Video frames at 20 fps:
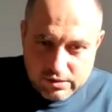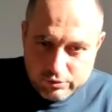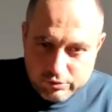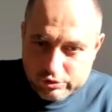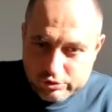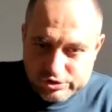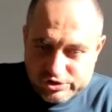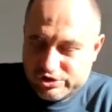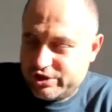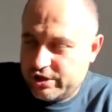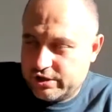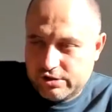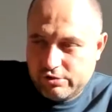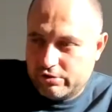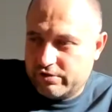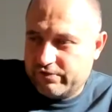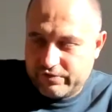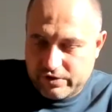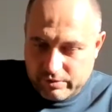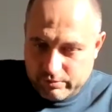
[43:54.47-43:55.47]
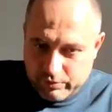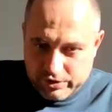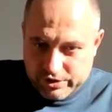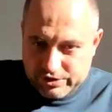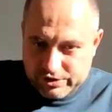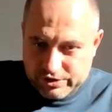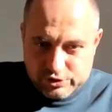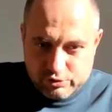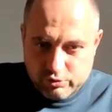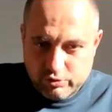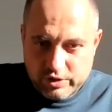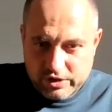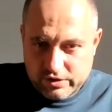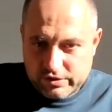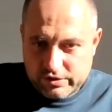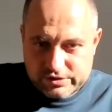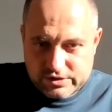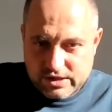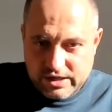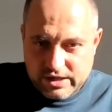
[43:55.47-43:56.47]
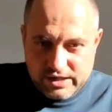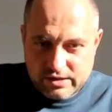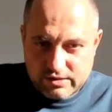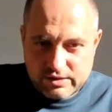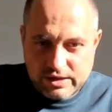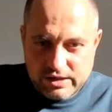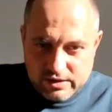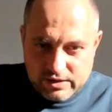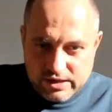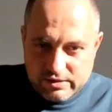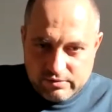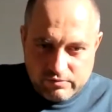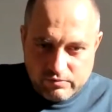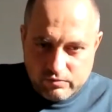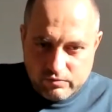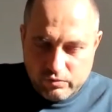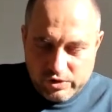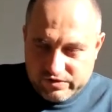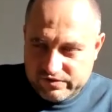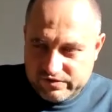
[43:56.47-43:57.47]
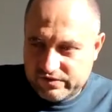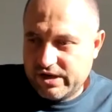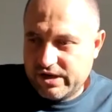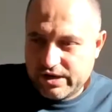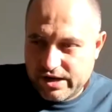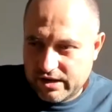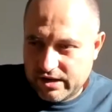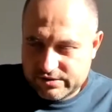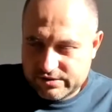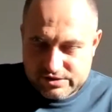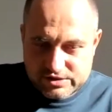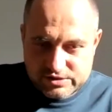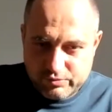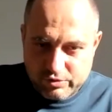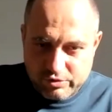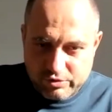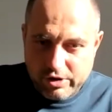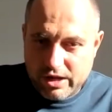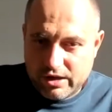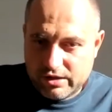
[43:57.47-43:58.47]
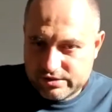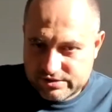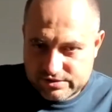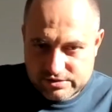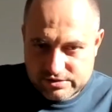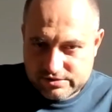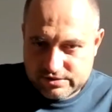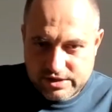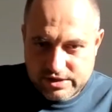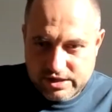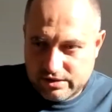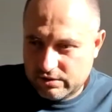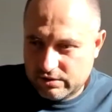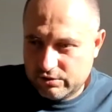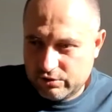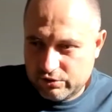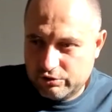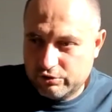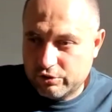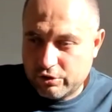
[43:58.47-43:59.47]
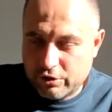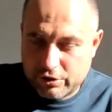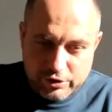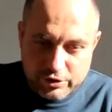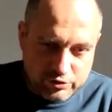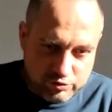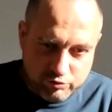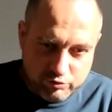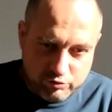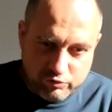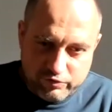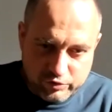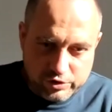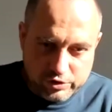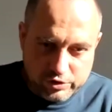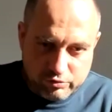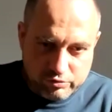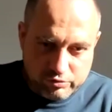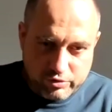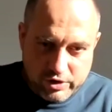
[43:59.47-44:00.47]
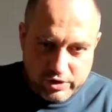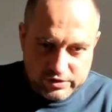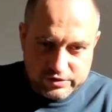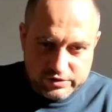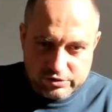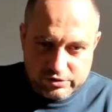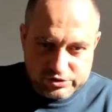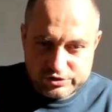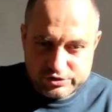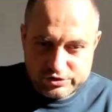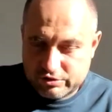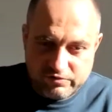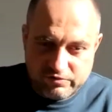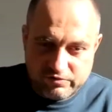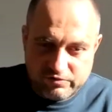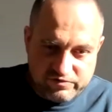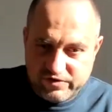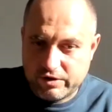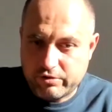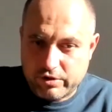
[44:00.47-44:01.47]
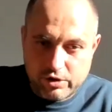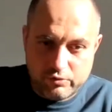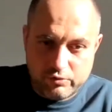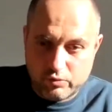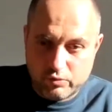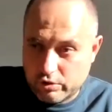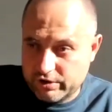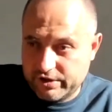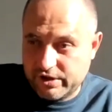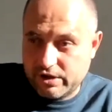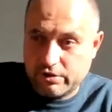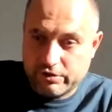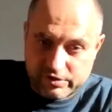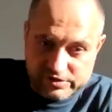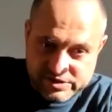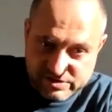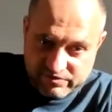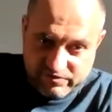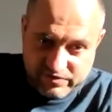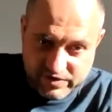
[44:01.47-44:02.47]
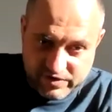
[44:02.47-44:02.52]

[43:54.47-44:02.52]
there's a shitload of companies doing this. Like, and then what's the analysis paralysis then going to do for you, right? You're just going to figure out what all the others have